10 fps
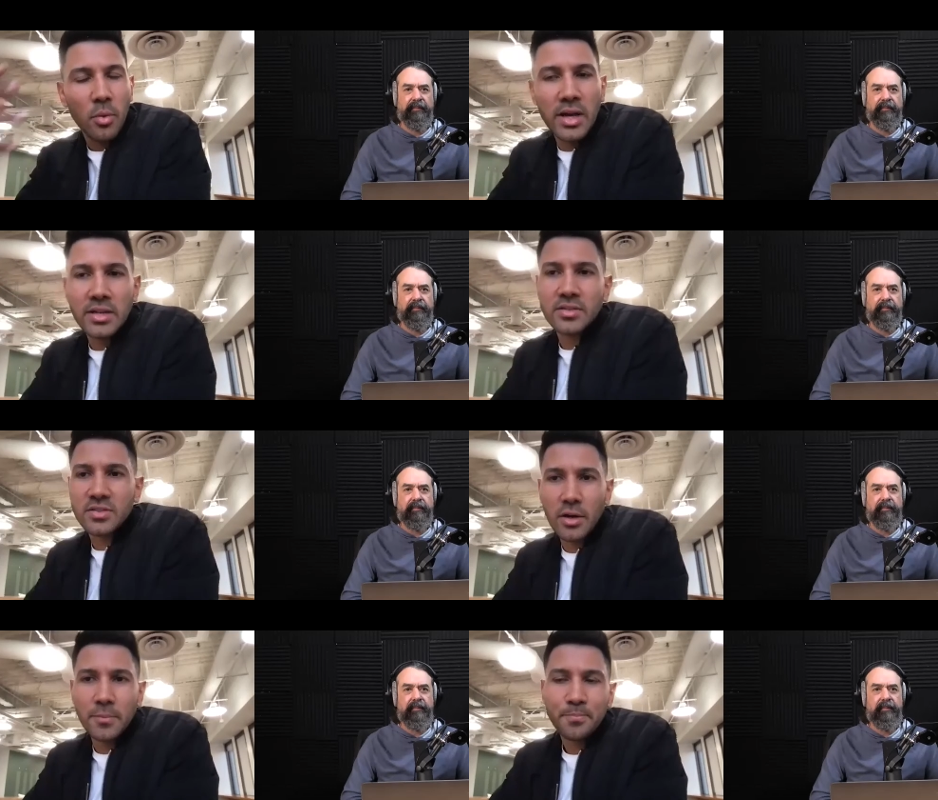Speaker 1: ways.
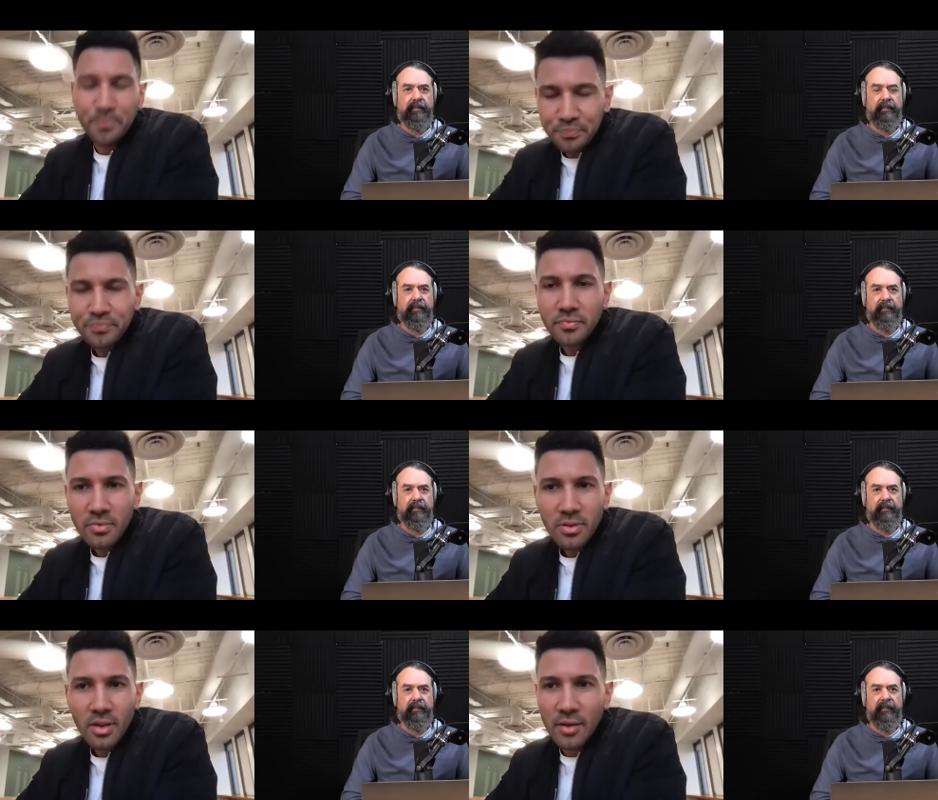So
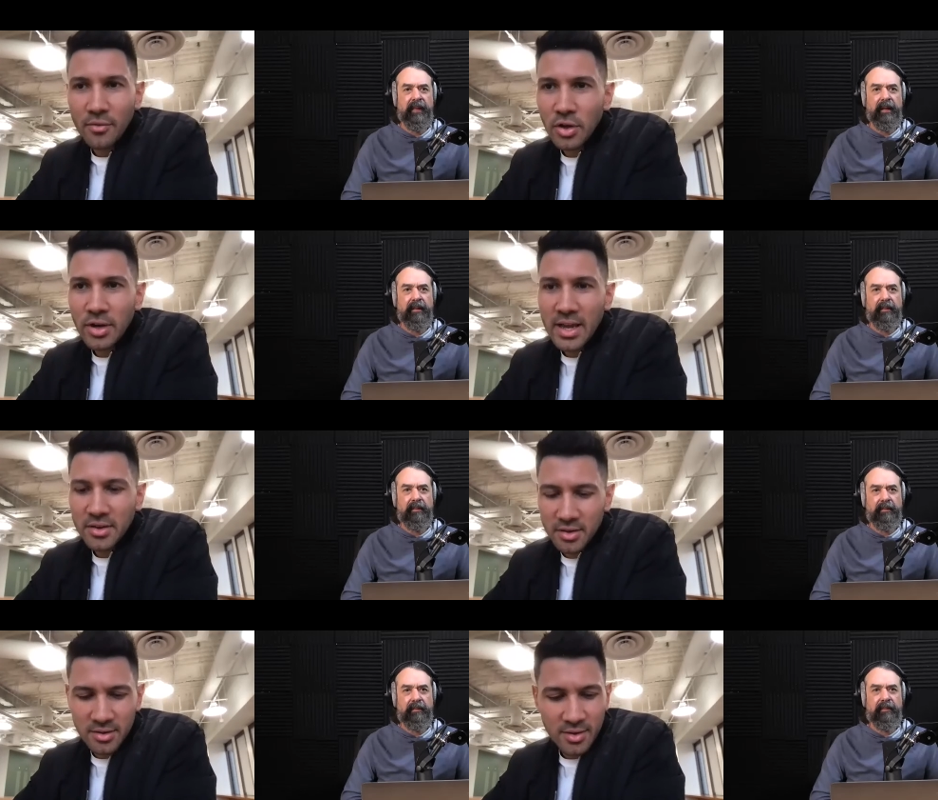I've learned how
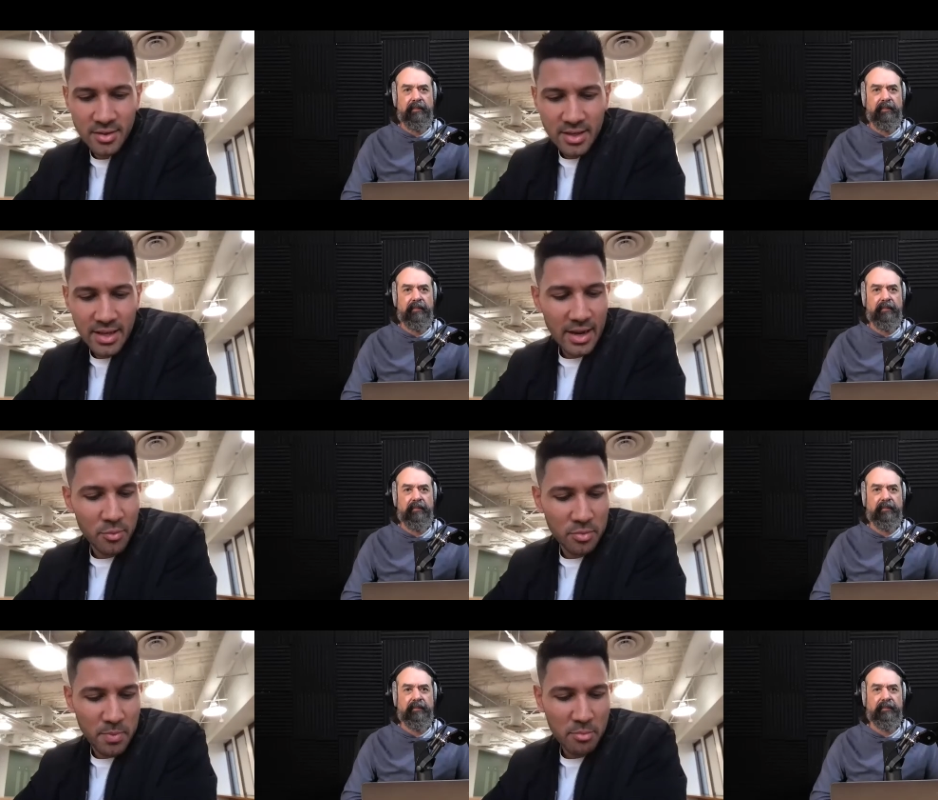to connect
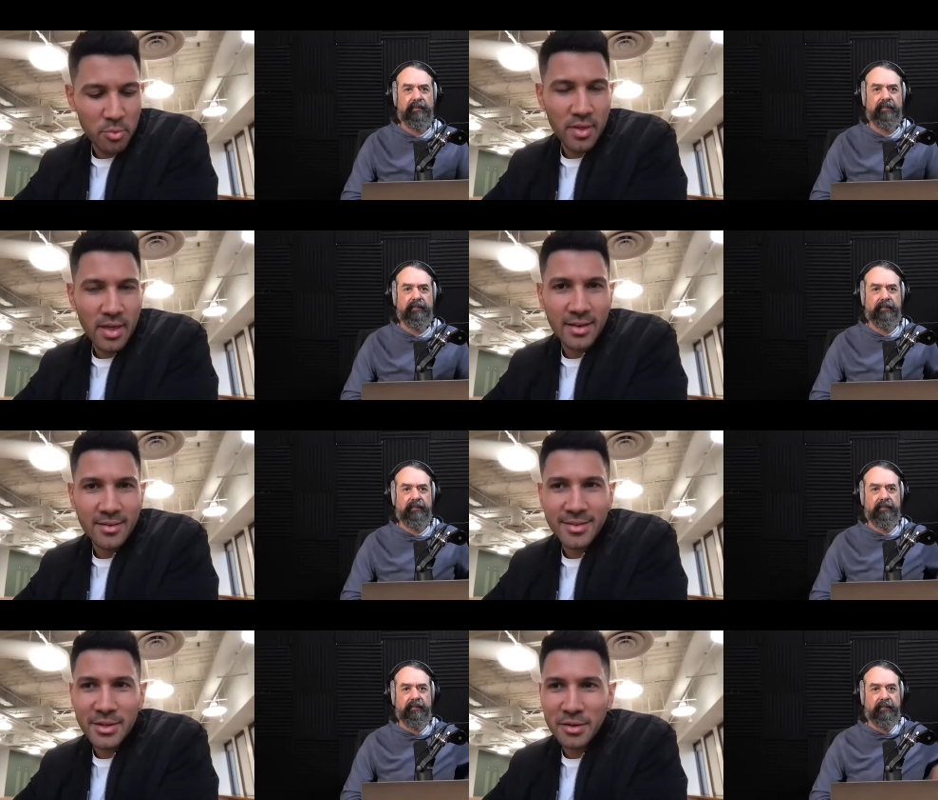with people without,
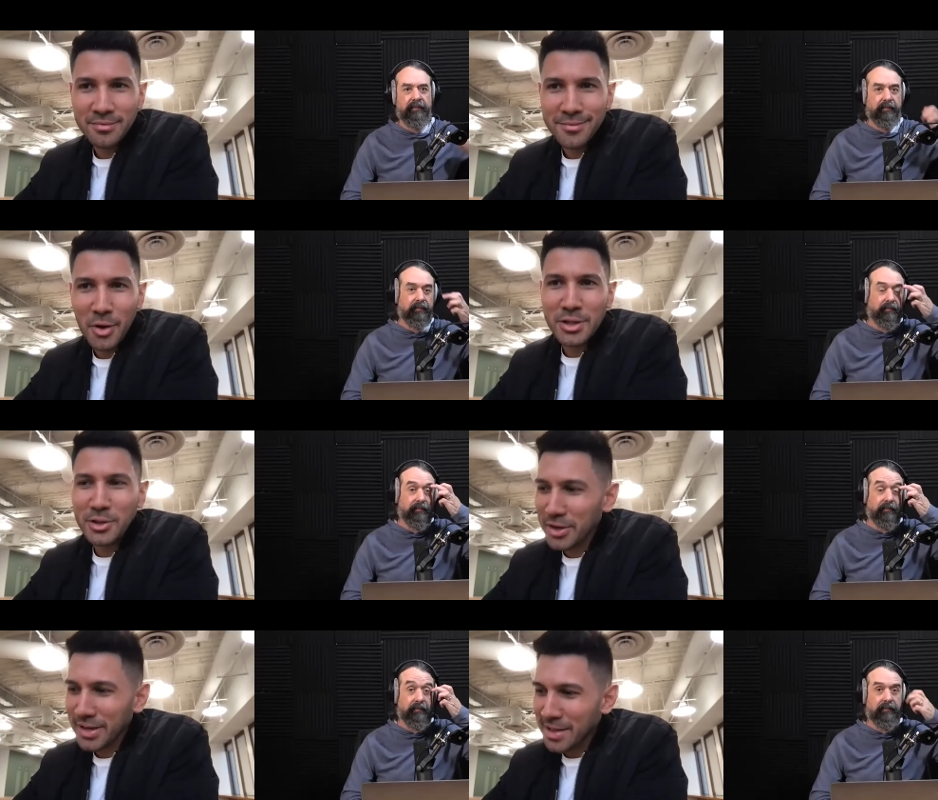you know, only
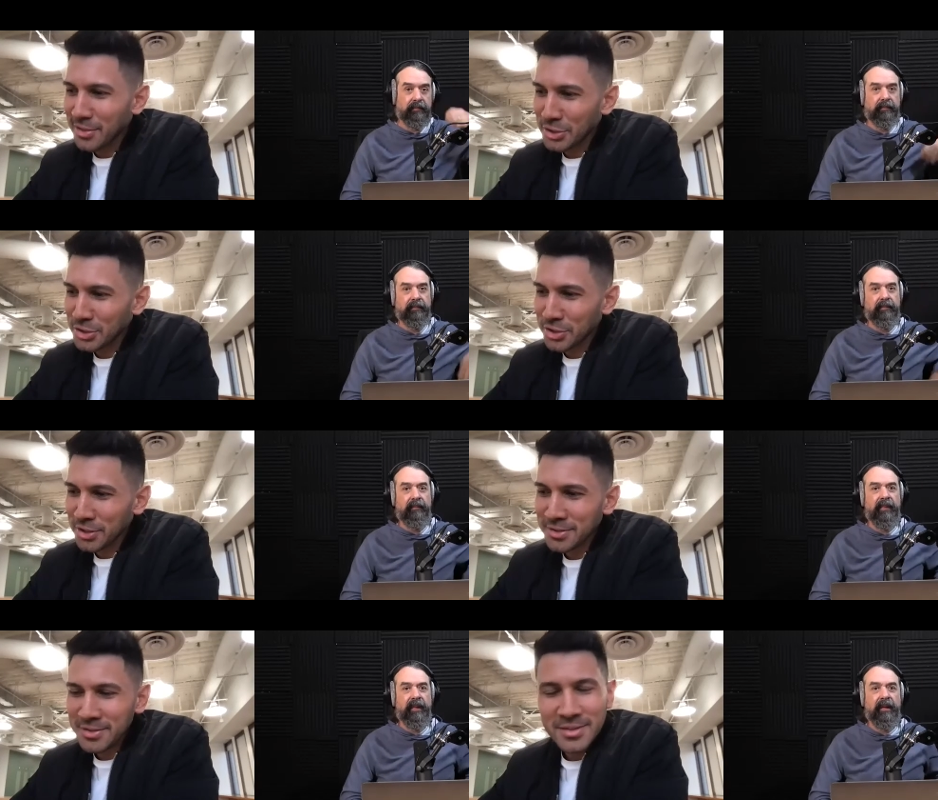learning
Speaker 2: English, you
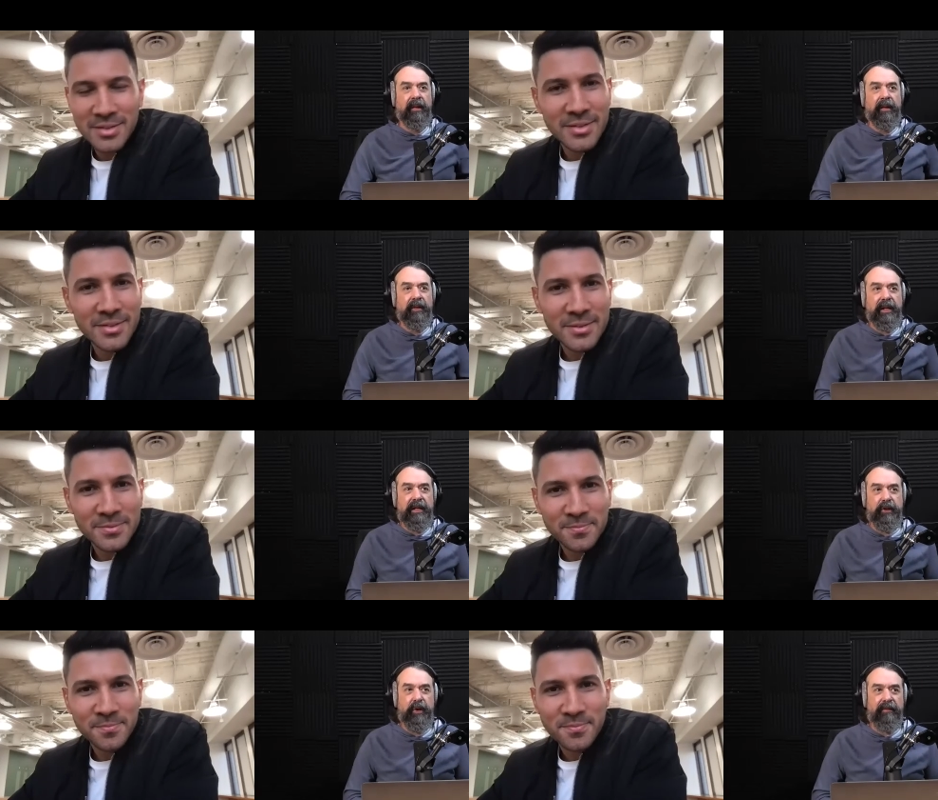know?
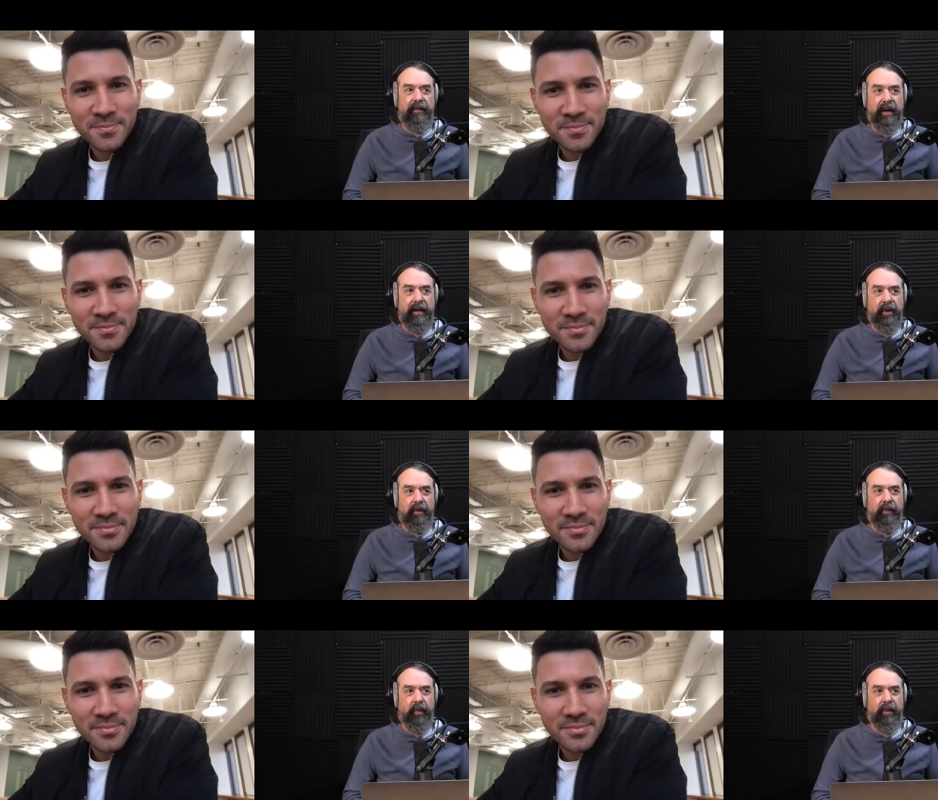JJ, do you have clients all
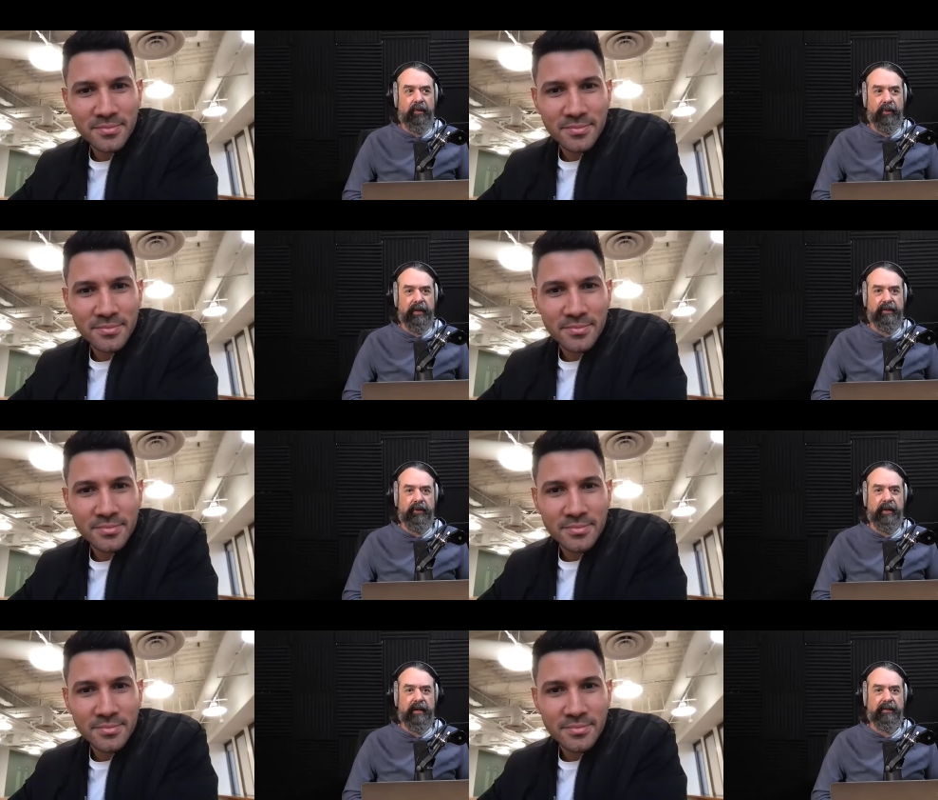over the world or just in
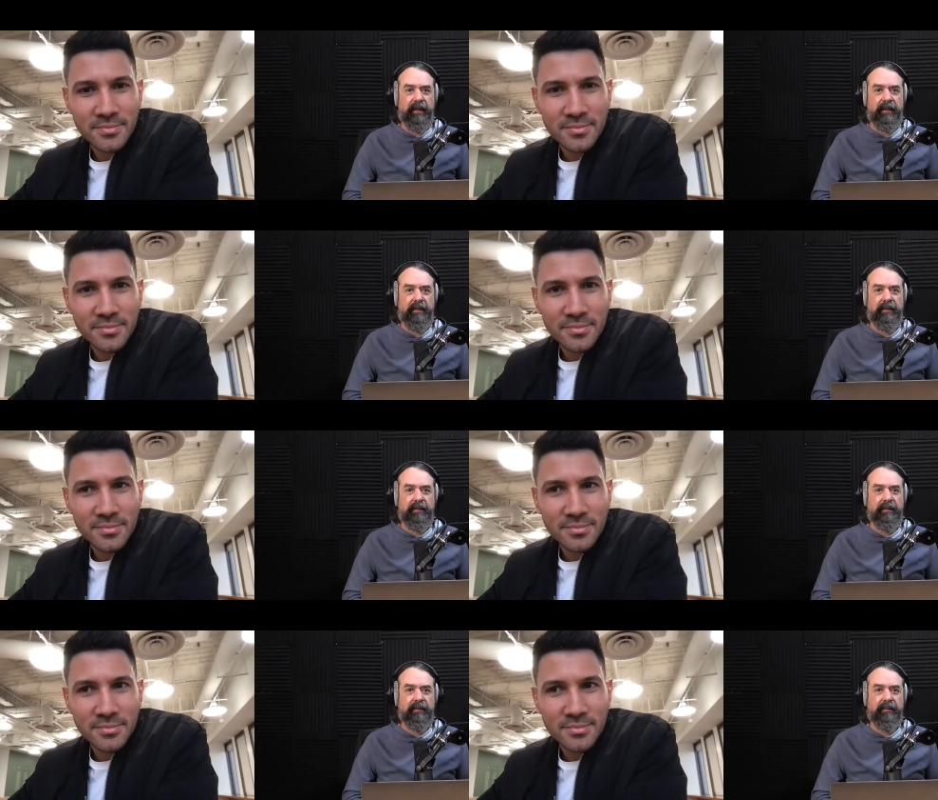the United
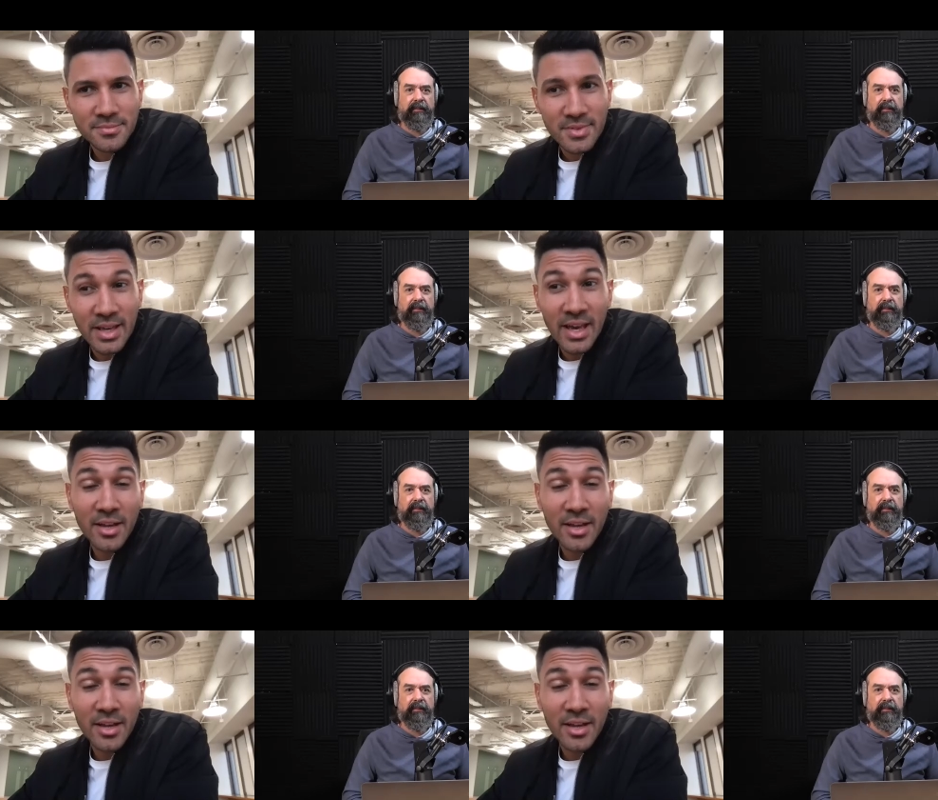States? Yeah,